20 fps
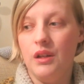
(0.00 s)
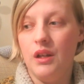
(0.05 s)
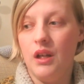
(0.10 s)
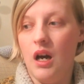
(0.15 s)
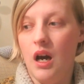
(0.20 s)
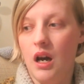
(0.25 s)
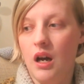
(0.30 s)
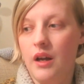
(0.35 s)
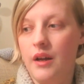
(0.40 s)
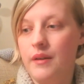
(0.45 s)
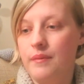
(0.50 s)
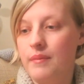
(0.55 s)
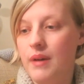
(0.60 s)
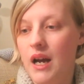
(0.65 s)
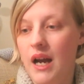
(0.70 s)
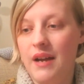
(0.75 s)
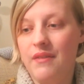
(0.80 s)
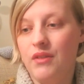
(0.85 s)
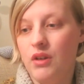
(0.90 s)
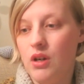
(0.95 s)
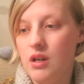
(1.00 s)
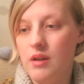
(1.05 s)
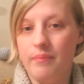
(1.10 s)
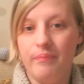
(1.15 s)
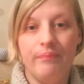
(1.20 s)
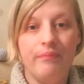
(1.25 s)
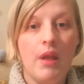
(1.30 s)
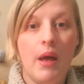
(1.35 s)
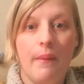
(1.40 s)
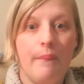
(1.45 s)
I haven't got a
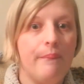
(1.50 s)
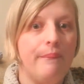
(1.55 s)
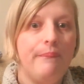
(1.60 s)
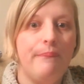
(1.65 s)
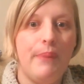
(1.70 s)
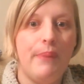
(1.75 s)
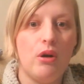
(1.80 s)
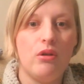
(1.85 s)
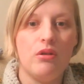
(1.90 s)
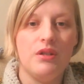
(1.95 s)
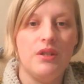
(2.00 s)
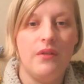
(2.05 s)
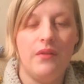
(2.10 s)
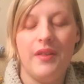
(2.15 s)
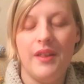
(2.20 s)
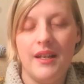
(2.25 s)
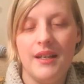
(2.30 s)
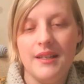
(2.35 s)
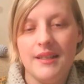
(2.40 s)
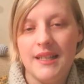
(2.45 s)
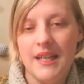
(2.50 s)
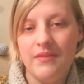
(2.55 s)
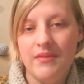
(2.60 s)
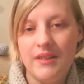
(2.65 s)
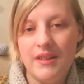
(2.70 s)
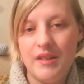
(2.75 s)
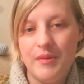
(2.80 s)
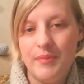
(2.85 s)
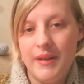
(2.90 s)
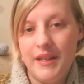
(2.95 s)
box of things given
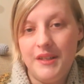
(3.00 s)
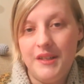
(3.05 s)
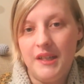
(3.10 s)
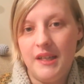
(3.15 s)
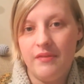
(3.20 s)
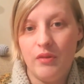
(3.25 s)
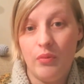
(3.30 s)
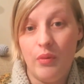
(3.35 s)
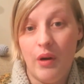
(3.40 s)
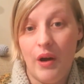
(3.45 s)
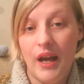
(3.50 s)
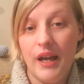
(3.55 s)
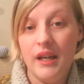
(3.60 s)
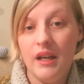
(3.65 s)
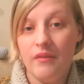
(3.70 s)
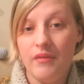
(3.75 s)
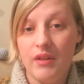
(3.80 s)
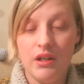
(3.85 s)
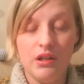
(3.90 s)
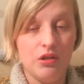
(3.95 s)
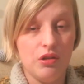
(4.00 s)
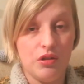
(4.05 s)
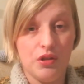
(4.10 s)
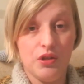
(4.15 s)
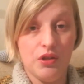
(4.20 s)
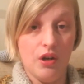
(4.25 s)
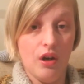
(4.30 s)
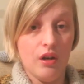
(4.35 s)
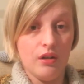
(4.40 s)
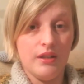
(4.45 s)
to me to give away. I've only just
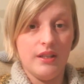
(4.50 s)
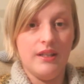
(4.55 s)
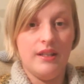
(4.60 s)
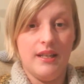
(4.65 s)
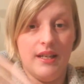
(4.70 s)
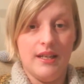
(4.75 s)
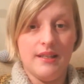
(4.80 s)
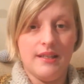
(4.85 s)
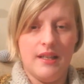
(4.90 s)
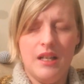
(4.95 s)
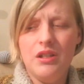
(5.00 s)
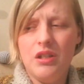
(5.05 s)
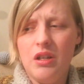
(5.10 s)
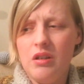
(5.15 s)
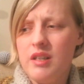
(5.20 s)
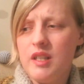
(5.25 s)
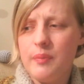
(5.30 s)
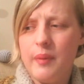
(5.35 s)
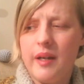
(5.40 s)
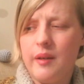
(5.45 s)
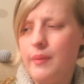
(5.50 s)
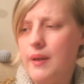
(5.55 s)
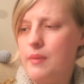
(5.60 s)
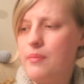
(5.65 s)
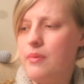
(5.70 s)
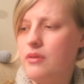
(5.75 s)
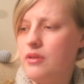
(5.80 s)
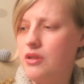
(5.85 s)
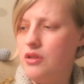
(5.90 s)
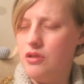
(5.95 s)
started this, and I don't expect
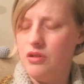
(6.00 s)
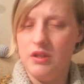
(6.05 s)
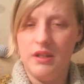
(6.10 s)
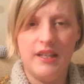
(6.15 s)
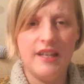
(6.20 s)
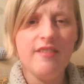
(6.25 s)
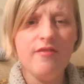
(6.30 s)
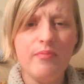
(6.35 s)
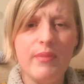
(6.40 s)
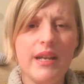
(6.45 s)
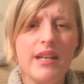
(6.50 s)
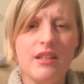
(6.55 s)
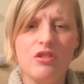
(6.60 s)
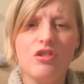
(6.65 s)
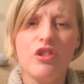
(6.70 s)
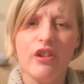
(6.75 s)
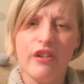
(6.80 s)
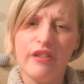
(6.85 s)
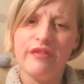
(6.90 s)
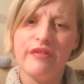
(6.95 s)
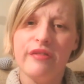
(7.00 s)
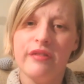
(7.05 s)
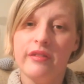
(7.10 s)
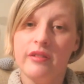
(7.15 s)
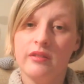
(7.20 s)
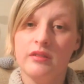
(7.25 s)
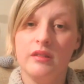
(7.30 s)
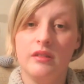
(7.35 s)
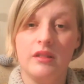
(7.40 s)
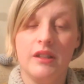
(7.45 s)
people to just give me stuff,
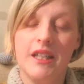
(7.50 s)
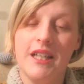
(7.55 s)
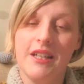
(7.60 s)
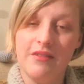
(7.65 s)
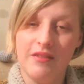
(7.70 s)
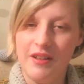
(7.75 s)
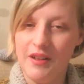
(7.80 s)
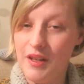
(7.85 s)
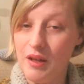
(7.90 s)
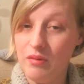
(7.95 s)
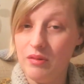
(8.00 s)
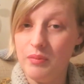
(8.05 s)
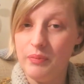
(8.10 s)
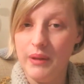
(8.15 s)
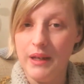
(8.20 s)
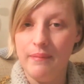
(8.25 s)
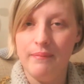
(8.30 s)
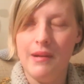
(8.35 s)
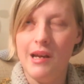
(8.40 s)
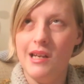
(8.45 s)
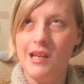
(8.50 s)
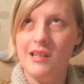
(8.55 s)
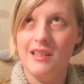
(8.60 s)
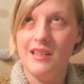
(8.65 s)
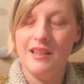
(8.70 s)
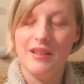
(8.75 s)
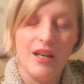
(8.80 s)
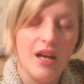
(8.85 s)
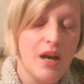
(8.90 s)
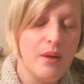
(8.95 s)
even though that would be
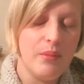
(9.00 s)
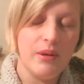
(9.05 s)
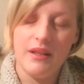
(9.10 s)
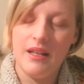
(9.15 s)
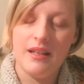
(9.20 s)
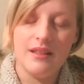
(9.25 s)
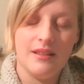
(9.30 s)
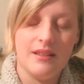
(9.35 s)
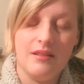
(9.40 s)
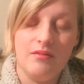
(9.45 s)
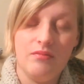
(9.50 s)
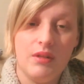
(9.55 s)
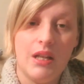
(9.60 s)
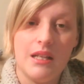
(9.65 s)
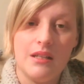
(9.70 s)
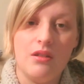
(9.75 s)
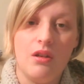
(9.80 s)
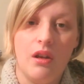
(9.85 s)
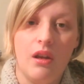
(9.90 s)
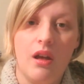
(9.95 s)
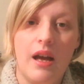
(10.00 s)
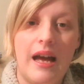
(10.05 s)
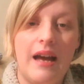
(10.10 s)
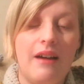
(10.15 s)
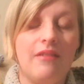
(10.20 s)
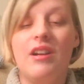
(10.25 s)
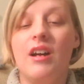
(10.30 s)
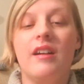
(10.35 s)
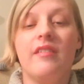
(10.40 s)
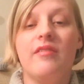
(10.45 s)
amazing, but that's not how
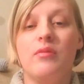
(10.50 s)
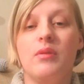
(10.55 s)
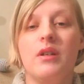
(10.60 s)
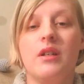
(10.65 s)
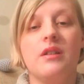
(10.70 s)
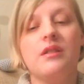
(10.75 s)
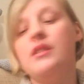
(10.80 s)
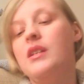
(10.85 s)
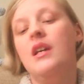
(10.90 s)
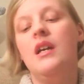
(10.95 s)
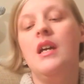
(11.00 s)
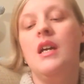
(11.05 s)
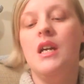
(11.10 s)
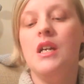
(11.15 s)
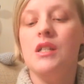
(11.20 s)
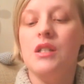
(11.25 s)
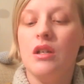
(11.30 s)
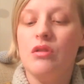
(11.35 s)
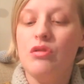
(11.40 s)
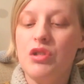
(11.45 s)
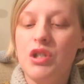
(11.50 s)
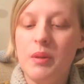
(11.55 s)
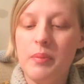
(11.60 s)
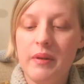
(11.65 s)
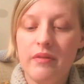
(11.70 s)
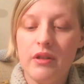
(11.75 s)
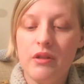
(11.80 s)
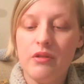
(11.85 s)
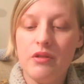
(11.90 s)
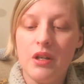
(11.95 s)
life works. So GB
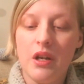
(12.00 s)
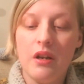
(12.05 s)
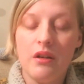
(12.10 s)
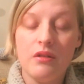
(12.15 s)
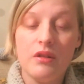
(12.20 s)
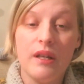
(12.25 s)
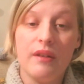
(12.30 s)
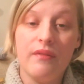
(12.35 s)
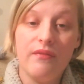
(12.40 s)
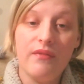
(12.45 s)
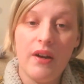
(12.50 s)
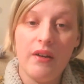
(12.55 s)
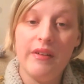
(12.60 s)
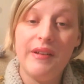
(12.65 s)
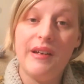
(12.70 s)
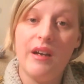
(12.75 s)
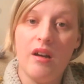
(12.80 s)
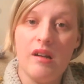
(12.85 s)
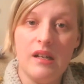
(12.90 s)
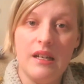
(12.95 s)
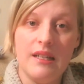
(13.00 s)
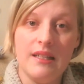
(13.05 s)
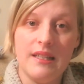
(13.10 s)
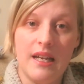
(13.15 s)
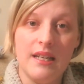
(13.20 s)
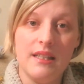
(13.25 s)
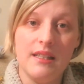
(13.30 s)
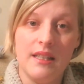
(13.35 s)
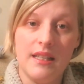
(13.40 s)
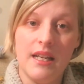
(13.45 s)
Russo's have very kindly
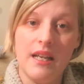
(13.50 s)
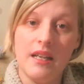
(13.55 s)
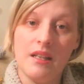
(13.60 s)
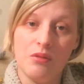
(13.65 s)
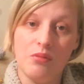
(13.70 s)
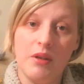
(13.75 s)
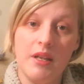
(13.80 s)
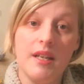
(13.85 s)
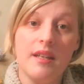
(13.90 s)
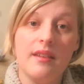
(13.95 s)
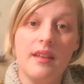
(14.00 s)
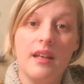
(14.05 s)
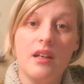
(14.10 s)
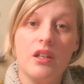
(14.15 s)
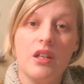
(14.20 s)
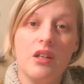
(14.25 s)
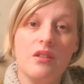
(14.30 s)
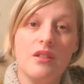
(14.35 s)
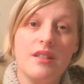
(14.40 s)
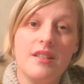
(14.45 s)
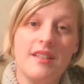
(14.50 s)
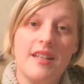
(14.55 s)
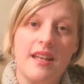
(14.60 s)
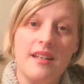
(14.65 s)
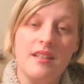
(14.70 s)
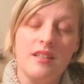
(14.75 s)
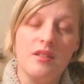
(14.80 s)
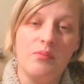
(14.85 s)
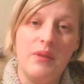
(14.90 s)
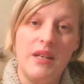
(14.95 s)
said that next week they are going to
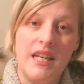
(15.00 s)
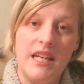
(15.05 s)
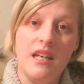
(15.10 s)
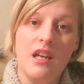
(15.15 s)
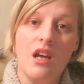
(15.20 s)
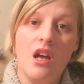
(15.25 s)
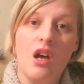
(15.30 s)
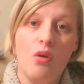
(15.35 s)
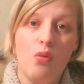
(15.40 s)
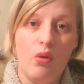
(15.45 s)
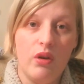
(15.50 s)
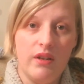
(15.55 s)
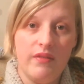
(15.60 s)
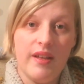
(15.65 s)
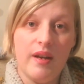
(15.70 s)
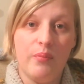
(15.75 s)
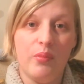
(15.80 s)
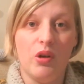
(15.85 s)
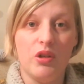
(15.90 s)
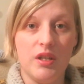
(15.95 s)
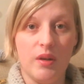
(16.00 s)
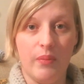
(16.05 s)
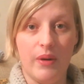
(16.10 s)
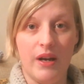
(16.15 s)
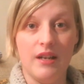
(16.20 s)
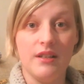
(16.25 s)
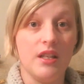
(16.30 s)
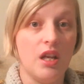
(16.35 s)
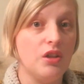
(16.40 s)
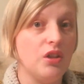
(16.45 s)
send me one of their project
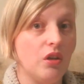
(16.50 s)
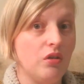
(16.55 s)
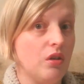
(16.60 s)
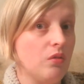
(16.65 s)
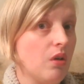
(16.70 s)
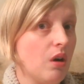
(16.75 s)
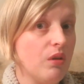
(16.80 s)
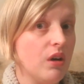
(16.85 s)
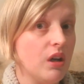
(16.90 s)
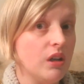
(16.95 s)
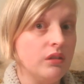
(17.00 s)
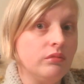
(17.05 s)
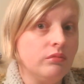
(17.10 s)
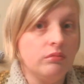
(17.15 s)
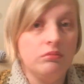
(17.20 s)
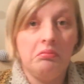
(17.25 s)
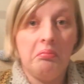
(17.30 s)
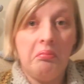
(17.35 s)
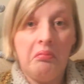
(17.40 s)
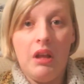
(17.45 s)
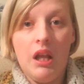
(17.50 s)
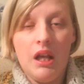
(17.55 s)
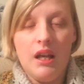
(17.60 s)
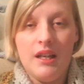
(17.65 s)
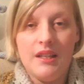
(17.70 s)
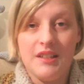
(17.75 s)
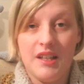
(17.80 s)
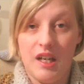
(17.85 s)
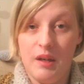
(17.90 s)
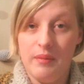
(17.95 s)
bags. I don't know what one.
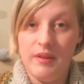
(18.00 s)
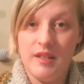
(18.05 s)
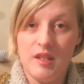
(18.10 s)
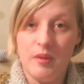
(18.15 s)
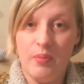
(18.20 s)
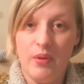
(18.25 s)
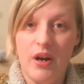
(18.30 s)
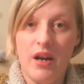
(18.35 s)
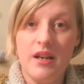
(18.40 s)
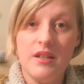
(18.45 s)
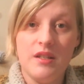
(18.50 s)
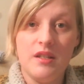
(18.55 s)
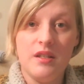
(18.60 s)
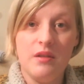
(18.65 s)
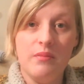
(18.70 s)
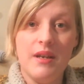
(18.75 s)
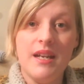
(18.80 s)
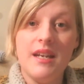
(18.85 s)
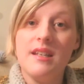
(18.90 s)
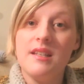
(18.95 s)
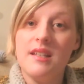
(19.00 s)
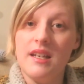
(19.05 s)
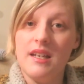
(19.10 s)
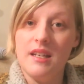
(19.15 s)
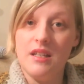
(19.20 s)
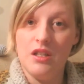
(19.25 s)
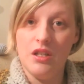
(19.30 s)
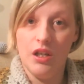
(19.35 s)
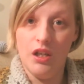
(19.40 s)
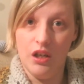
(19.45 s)
It's going to be a surprise to me as it
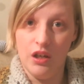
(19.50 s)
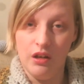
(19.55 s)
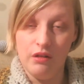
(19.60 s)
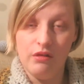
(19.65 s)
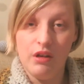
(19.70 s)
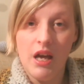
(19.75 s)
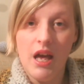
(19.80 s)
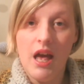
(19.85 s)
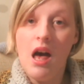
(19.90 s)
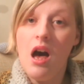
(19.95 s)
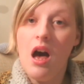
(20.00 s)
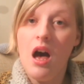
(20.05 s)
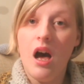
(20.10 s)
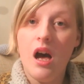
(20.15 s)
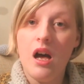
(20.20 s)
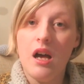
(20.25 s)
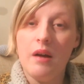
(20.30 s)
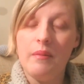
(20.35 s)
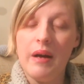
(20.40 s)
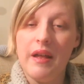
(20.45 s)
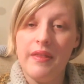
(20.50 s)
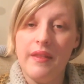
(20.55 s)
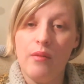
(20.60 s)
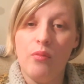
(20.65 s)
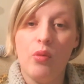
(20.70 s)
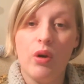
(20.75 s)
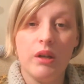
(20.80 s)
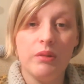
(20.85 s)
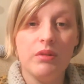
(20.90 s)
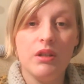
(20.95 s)
is to you. And then
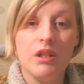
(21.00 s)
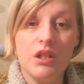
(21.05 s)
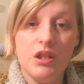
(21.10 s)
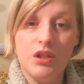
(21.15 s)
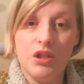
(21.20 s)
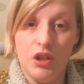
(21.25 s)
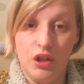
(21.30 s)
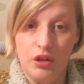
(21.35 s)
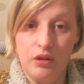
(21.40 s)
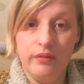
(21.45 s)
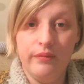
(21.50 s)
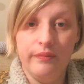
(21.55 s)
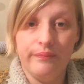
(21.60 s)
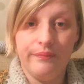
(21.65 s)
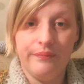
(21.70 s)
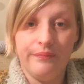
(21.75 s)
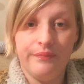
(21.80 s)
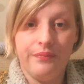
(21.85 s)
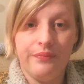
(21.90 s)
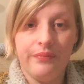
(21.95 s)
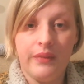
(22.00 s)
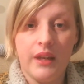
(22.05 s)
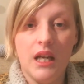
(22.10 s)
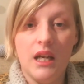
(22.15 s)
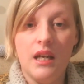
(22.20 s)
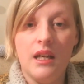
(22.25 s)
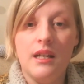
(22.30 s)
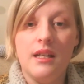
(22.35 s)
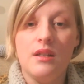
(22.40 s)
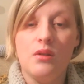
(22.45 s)
what I'm going to do
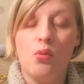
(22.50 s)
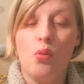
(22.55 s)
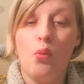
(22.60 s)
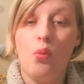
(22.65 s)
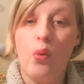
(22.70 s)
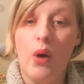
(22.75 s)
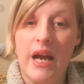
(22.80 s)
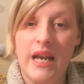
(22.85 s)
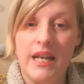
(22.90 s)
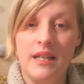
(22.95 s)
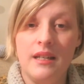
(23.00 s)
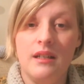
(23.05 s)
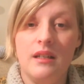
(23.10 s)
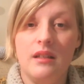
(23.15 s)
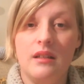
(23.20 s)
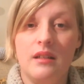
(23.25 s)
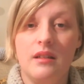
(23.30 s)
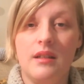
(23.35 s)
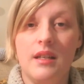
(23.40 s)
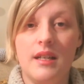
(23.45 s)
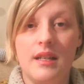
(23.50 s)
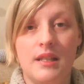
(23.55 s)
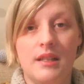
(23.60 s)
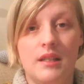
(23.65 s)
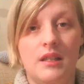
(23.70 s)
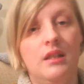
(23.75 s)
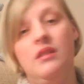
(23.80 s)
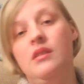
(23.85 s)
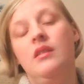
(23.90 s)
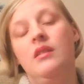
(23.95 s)
is, when this